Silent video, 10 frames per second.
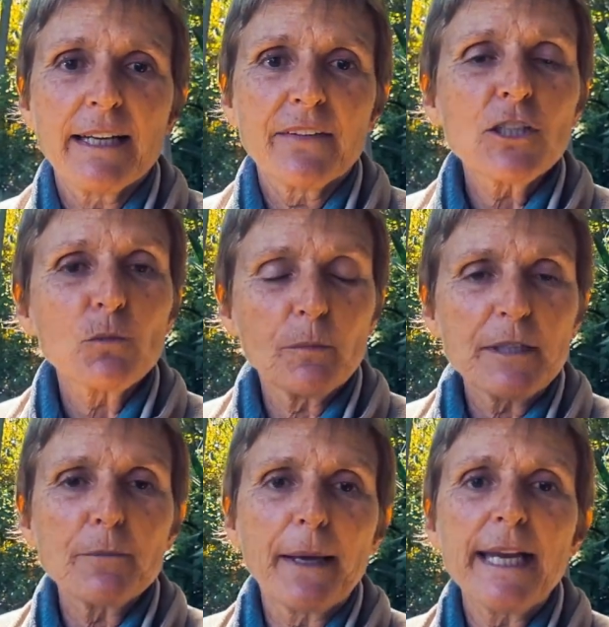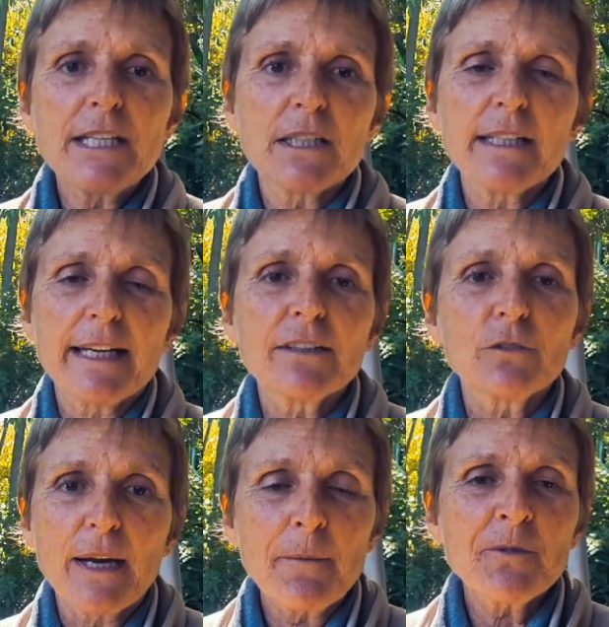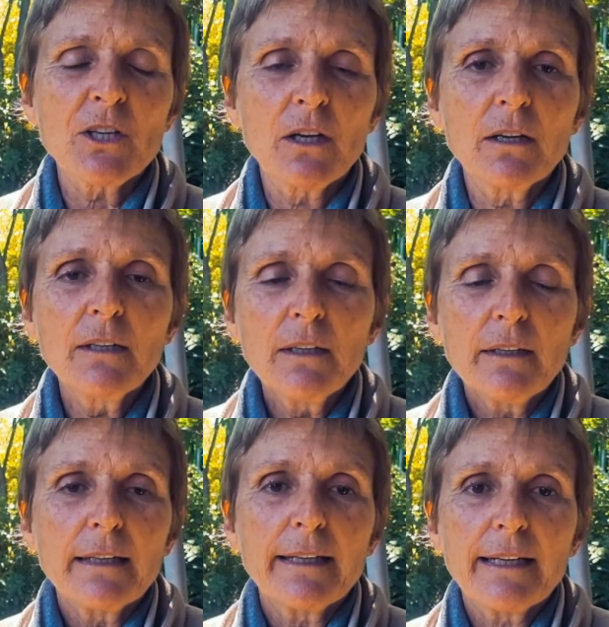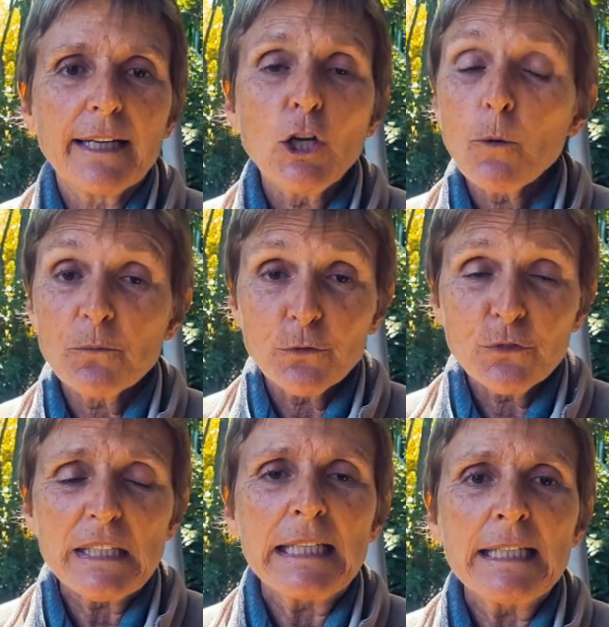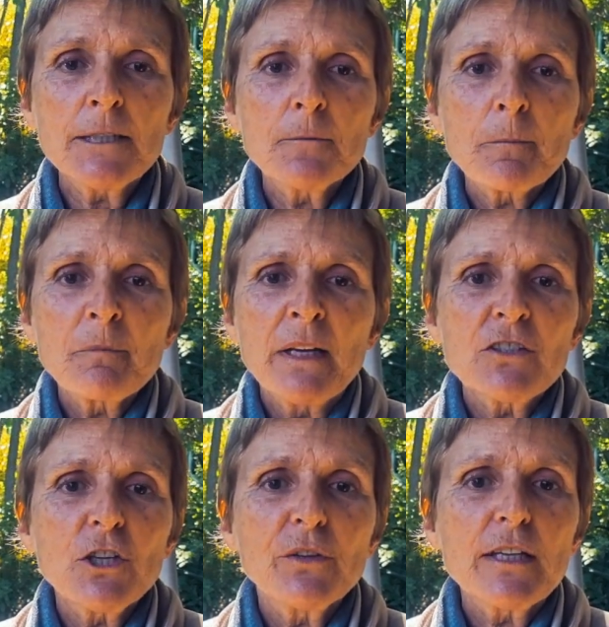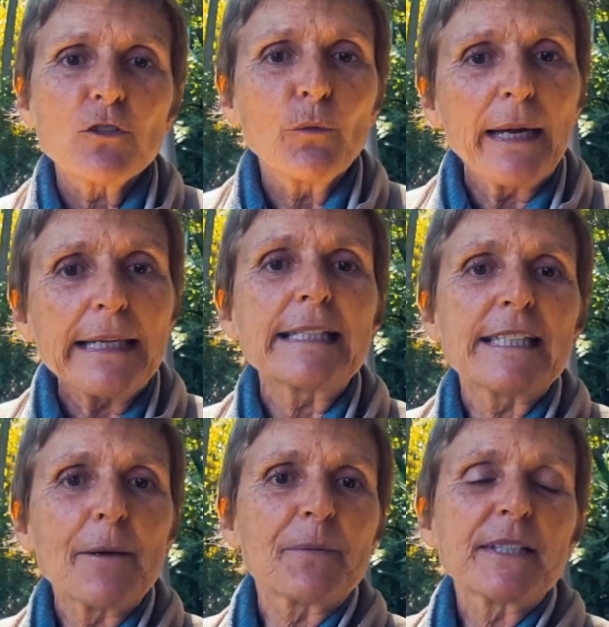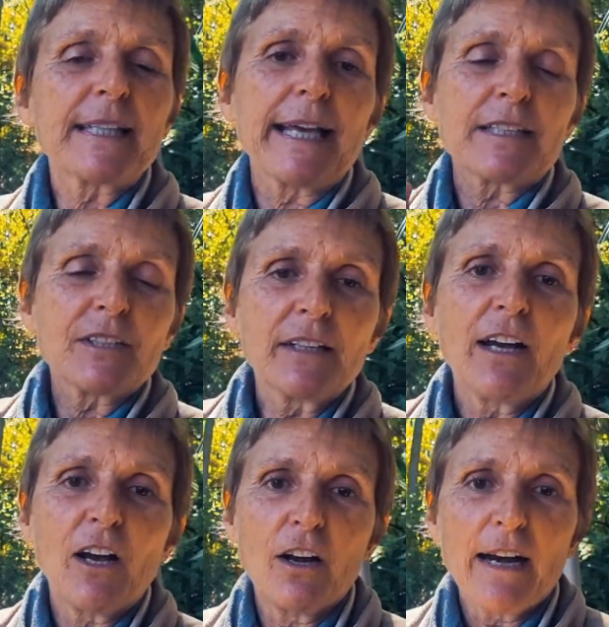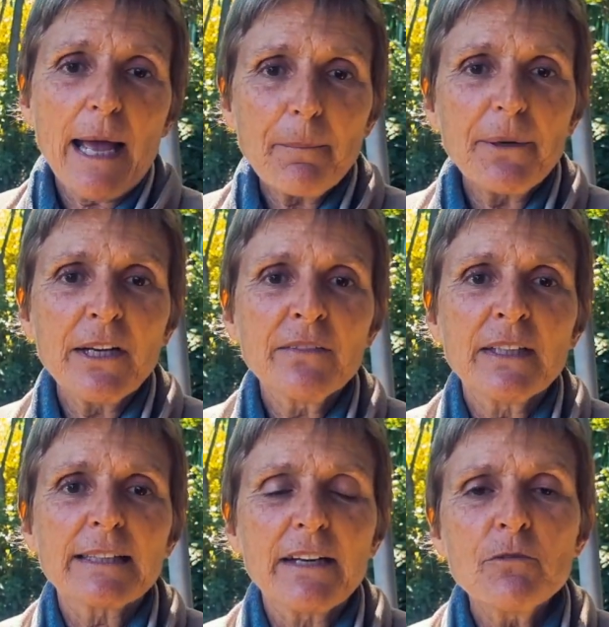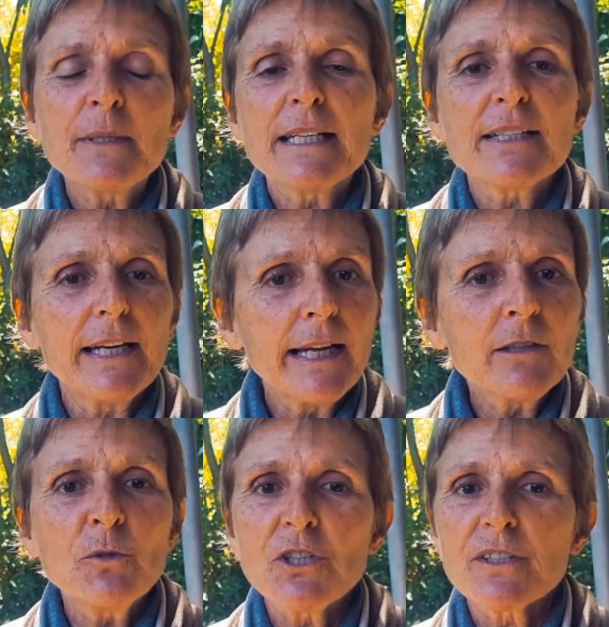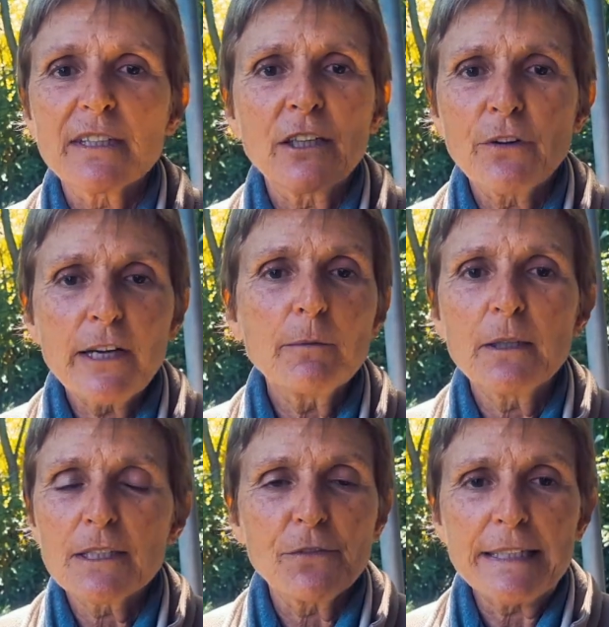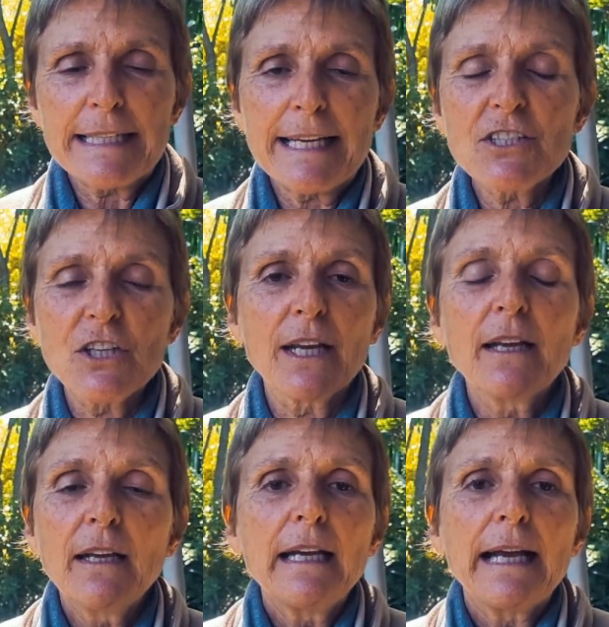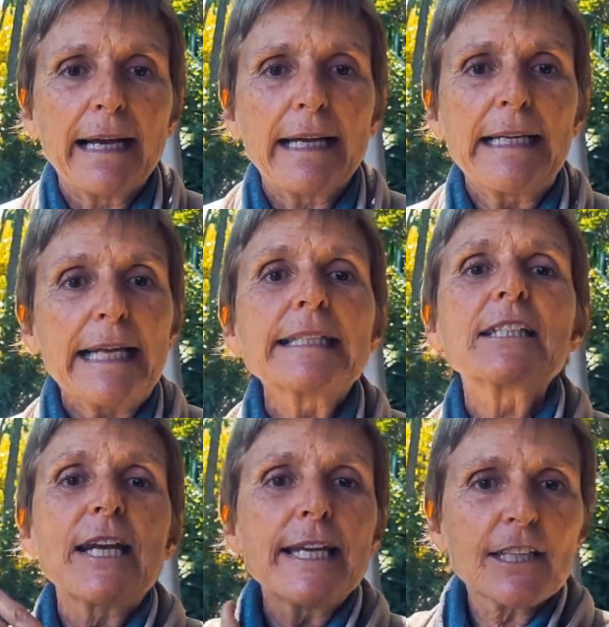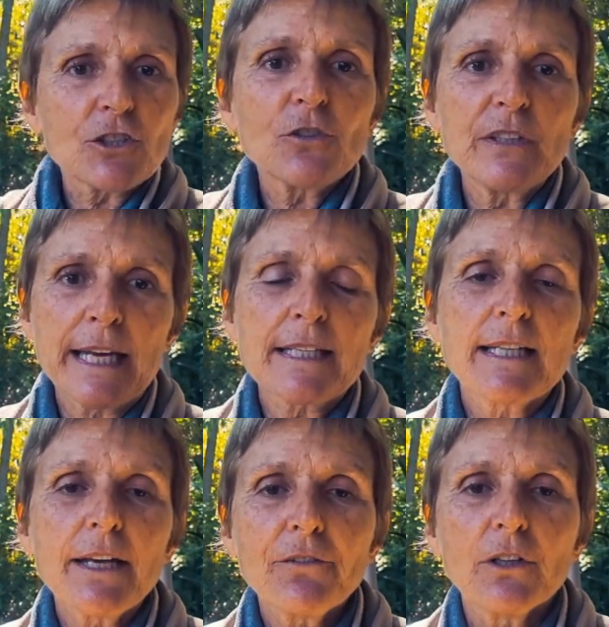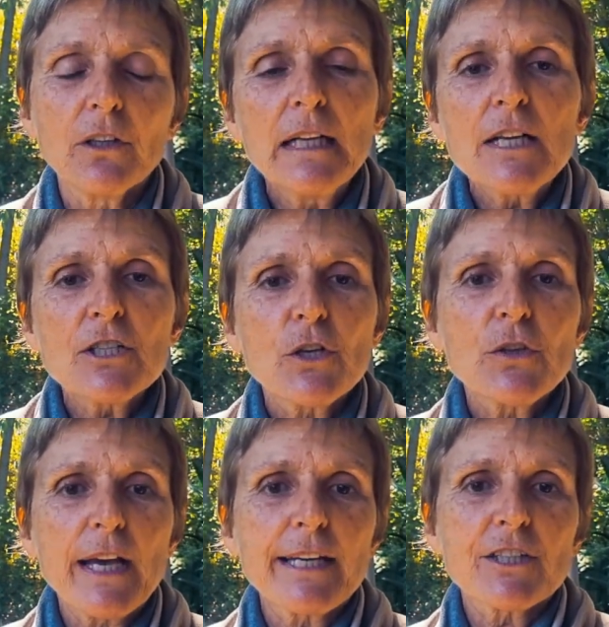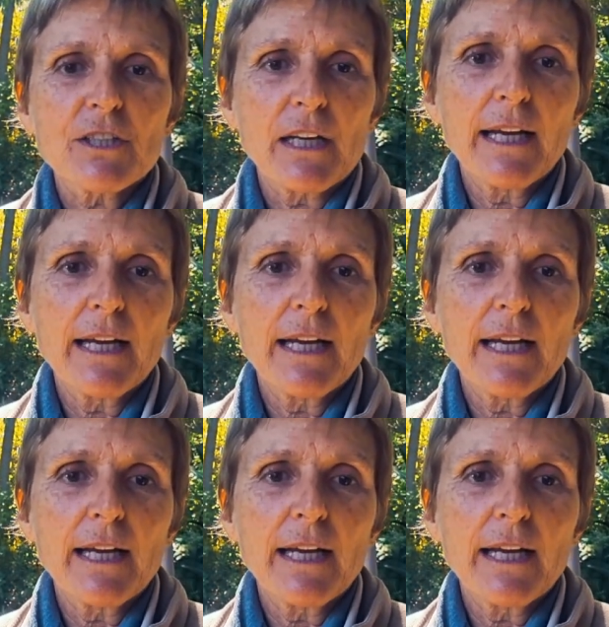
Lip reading: this will be debated at the Ramsar COP15. So there's already steps that are happening that government has done, which is incredible. It's fantastic. Let's take it to the next level so that